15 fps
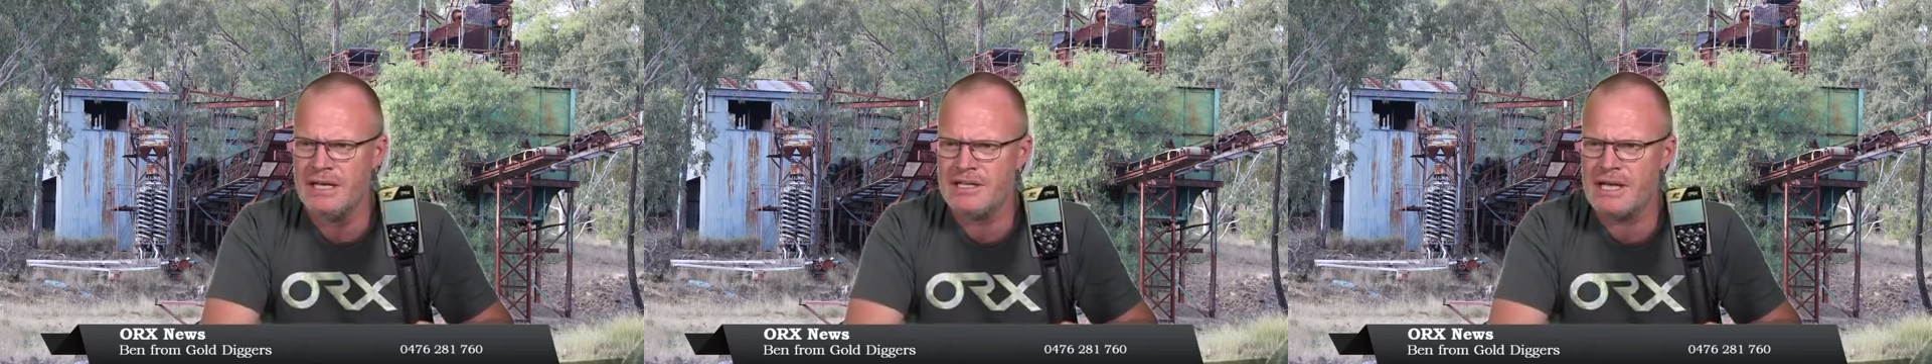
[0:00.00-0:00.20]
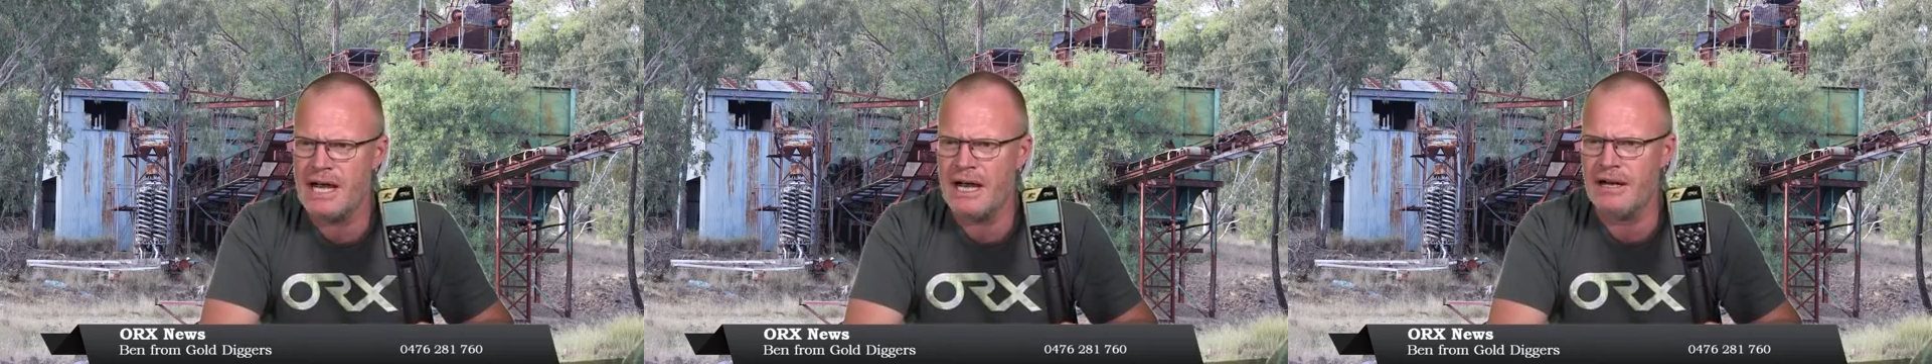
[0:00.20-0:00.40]

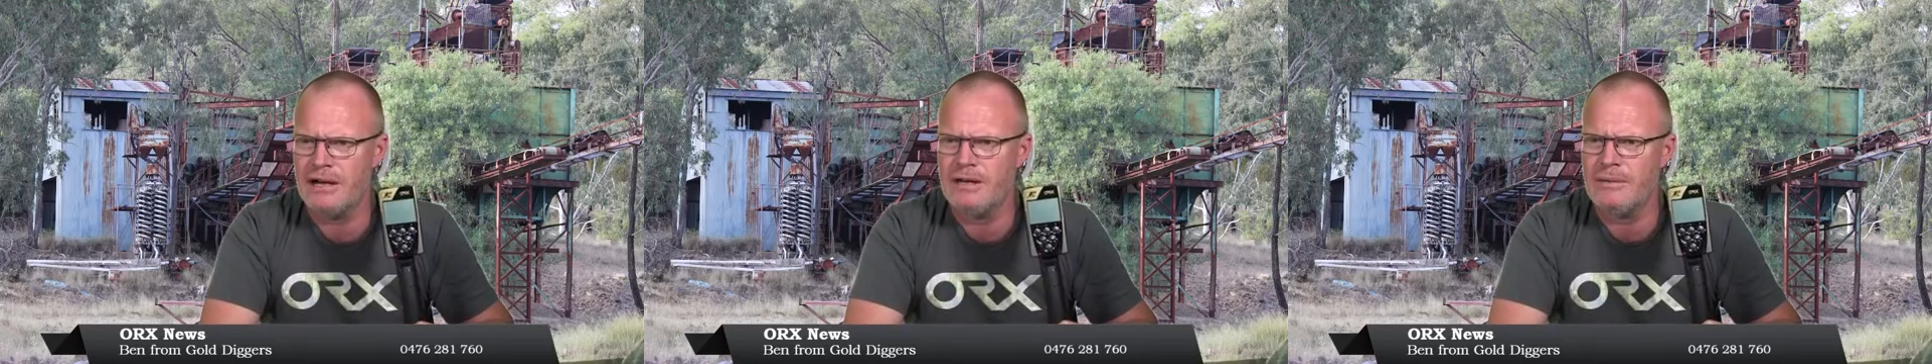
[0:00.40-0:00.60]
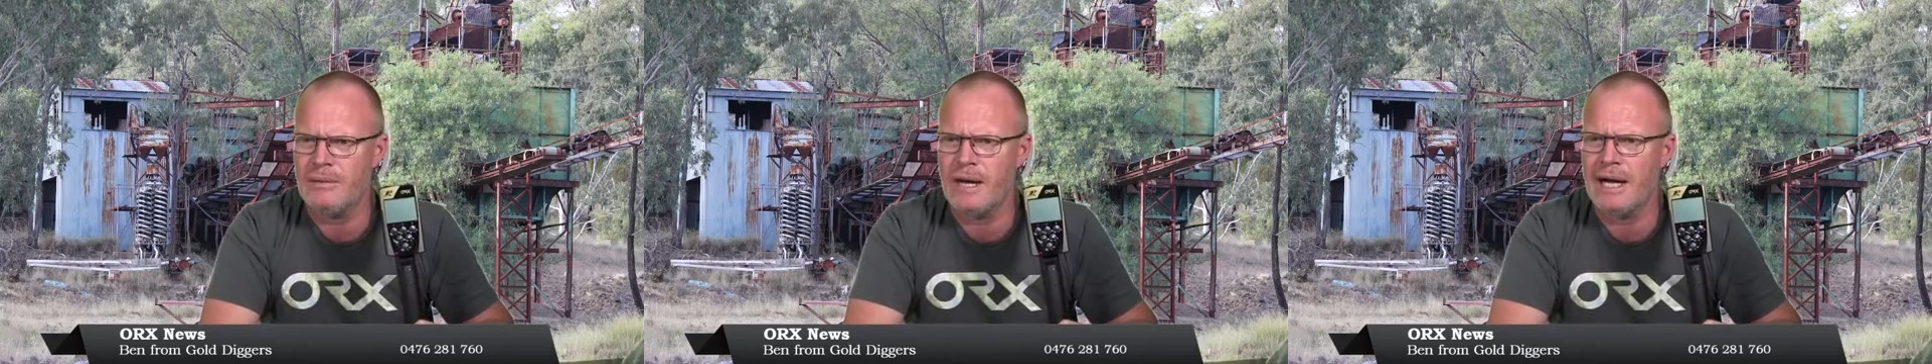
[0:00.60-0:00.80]

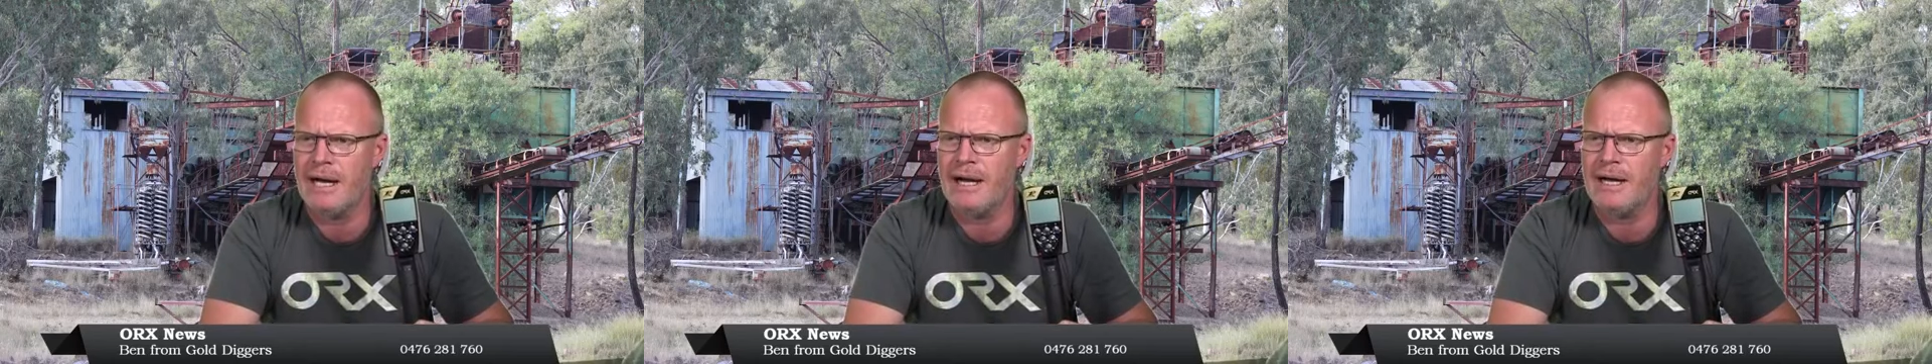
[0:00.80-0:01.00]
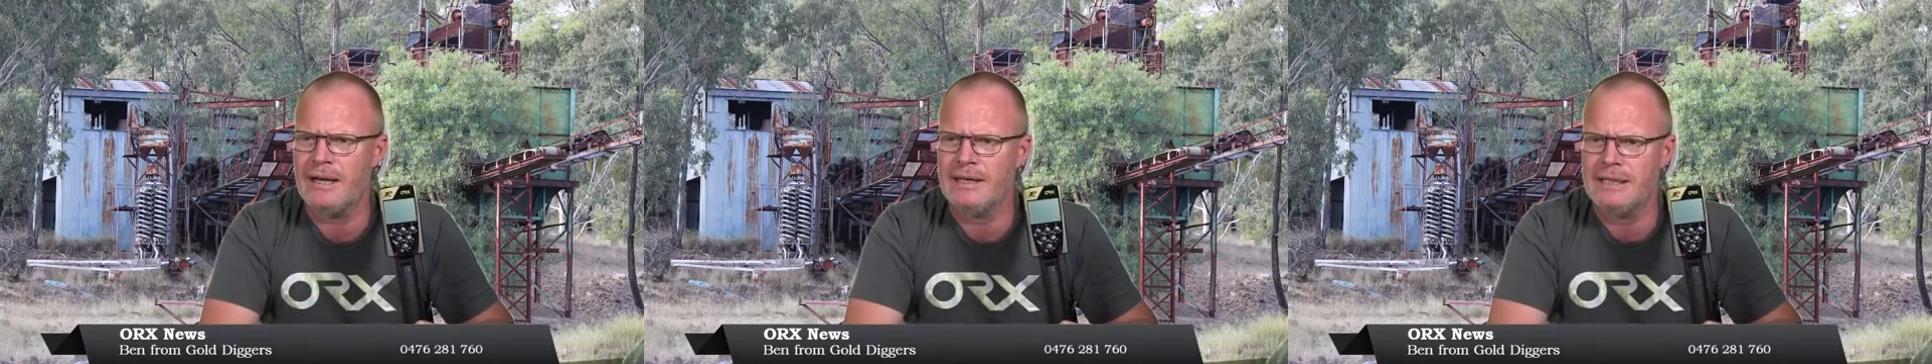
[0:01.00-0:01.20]

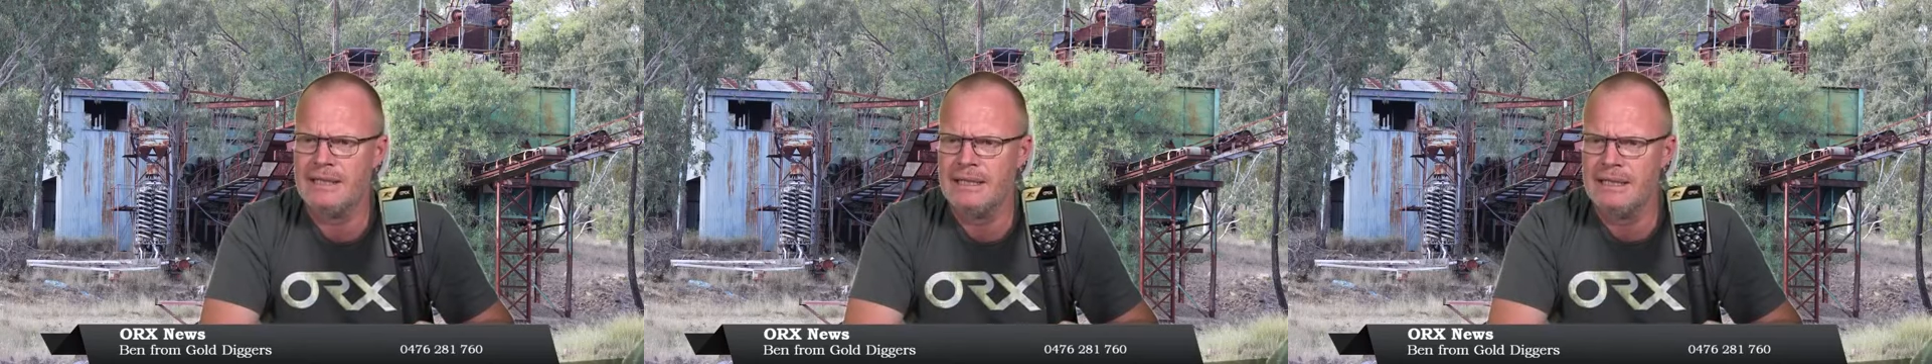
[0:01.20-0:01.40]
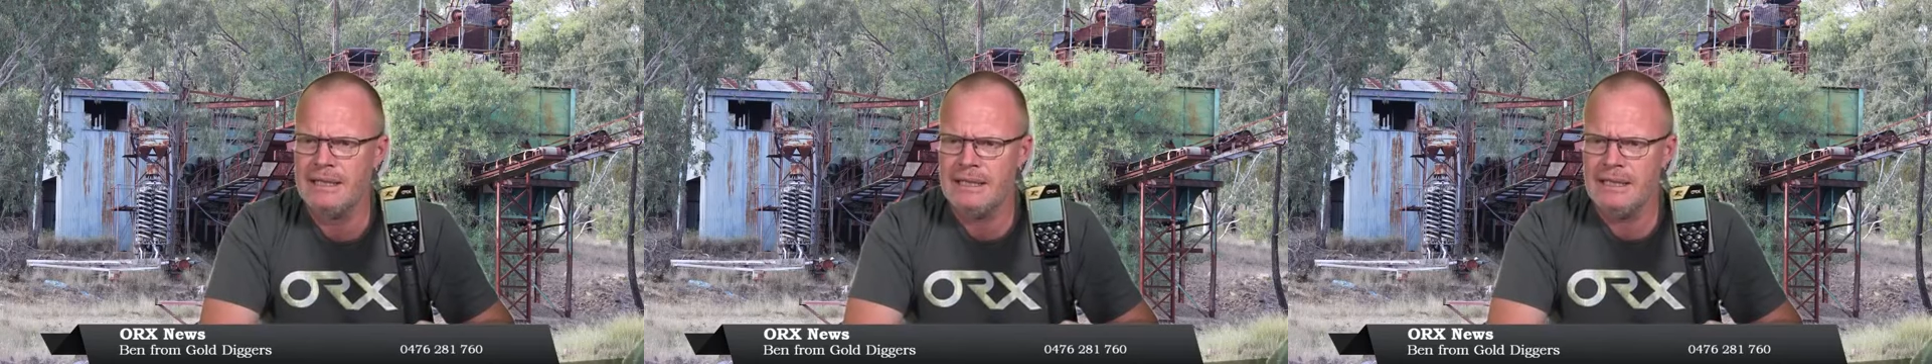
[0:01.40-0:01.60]
So
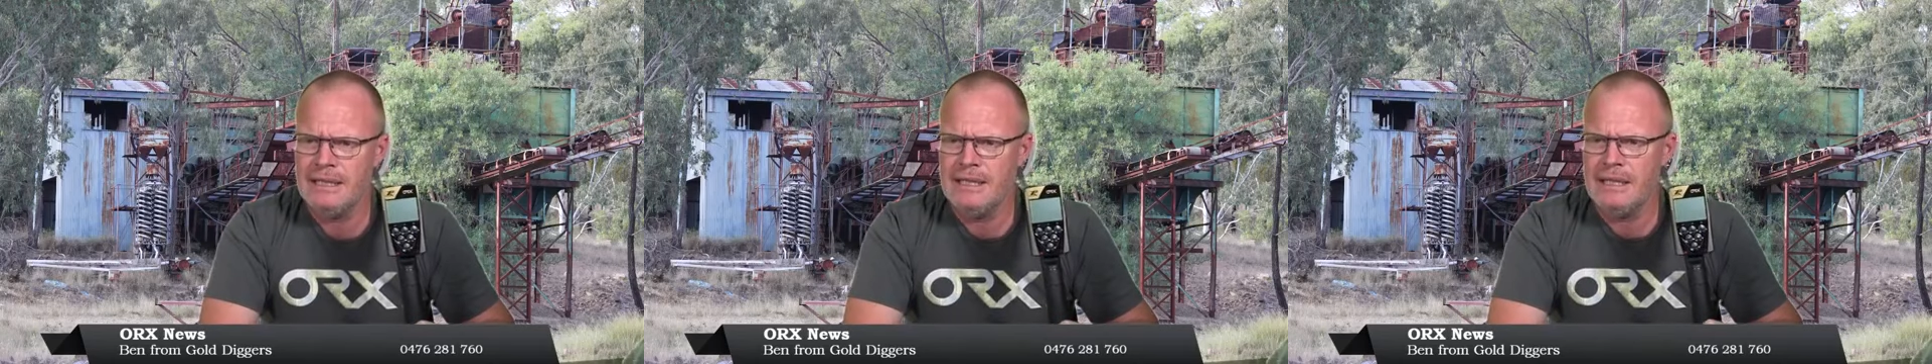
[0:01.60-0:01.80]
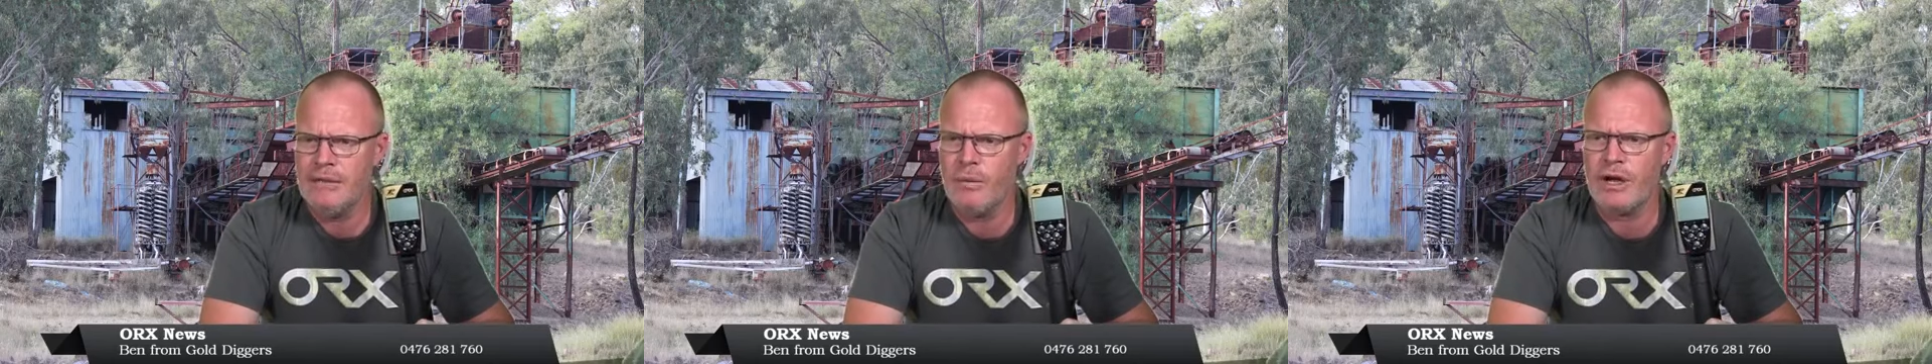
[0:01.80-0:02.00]

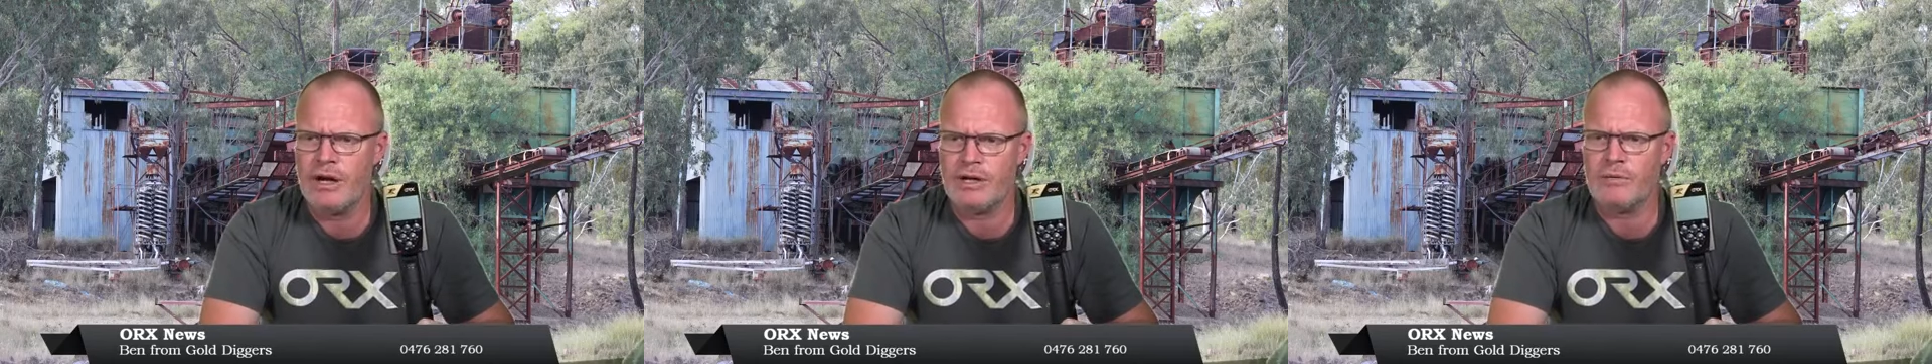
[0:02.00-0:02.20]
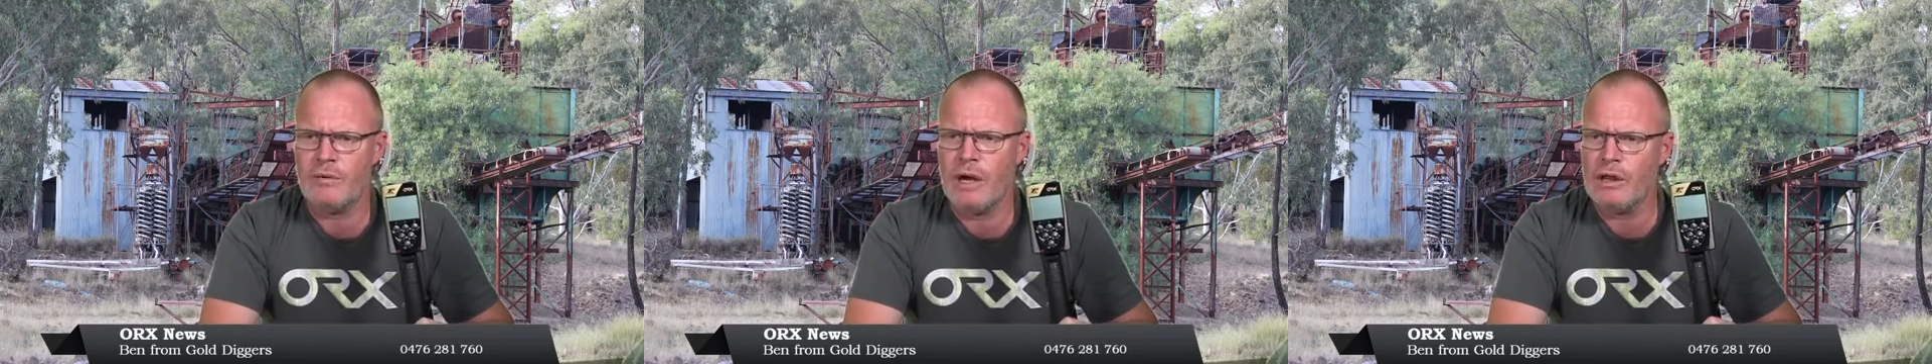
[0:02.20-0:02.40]
we
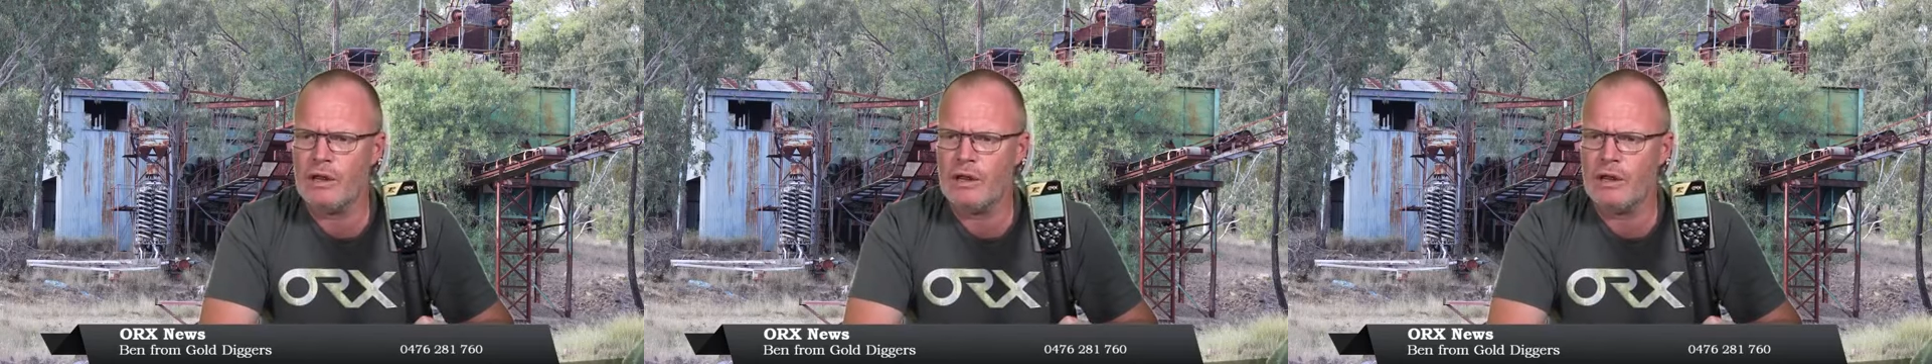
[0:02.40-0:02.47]
got a